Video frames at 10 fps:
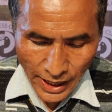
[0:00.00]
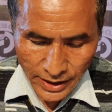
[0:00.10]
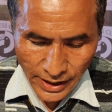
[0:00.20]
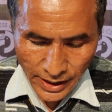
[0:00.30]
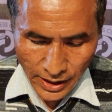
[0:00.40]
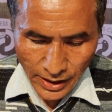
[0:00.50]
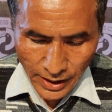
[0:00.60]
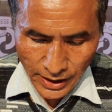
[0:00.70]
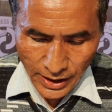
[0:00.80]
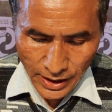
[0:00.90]
alter
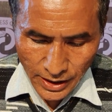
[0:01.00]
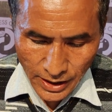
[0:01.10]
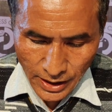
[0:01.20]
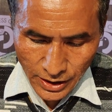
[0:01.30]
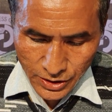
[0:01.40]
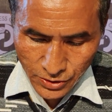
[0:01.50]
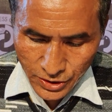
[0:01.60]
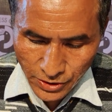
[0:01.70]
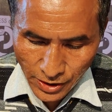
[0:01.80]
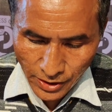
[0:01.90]
any
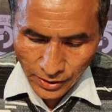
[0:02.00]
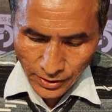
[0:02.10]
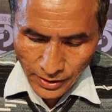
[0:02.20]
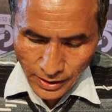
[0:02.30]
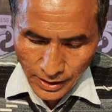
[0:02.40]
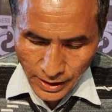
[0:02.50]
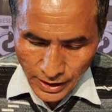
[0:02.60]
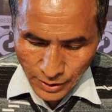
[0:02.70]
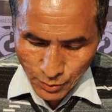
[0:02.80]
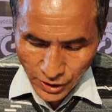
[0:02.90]
structure,
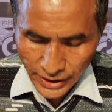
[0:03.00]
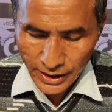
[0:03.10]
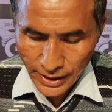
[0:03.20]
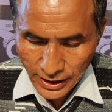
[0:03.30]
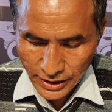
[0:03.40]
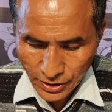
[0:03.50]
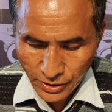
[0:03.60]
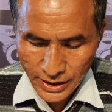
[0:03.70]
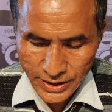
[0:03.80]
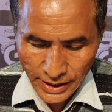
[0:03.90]
any building erected
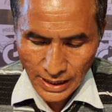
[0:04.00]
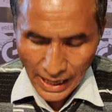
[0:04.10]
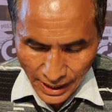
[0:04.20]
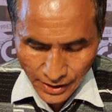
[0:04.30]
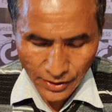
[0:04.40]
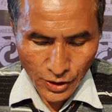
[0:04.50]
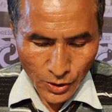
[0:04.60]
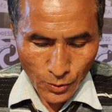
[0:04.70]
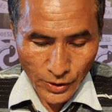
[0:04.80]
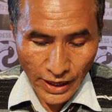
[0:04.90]
on the said land
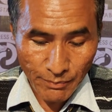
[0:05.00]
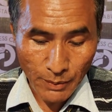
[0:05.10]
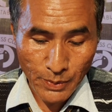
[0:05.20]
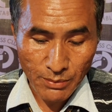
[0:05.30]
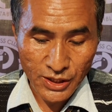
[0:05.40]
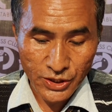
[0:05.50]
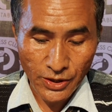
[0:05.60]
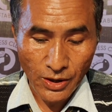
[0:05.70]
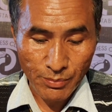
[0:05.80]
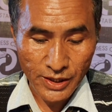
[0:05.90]
without the
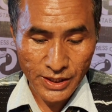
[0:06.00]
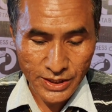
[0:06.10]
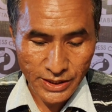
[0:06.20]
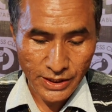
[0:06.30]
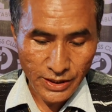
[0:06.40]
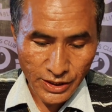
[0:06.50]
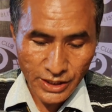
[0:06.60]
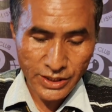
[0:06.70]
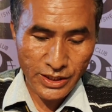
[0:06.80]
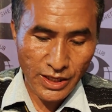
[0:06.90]
permission of the DC.
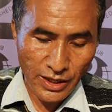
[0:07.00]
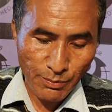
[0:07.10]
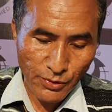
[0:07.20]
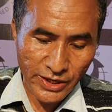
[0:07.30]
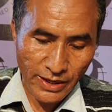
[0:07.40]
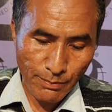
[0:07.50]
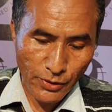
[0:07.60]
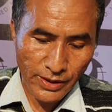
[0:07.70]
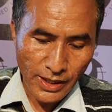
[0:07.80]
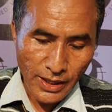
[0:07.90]
This is the
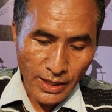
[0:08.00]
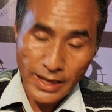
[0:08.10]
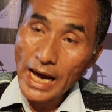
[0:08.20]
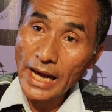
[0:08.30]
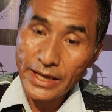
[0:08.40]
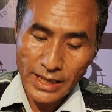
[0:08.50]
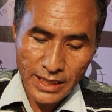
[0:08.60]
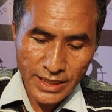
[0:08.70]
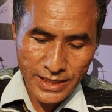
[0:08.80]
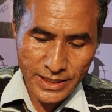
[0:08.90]
important point. That the
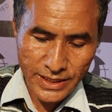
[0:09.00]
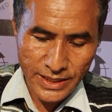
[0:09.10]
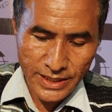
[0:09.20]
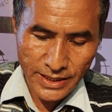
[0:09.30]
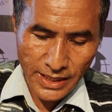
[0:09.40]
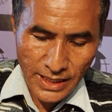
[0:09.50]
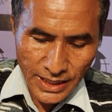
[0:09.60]
lease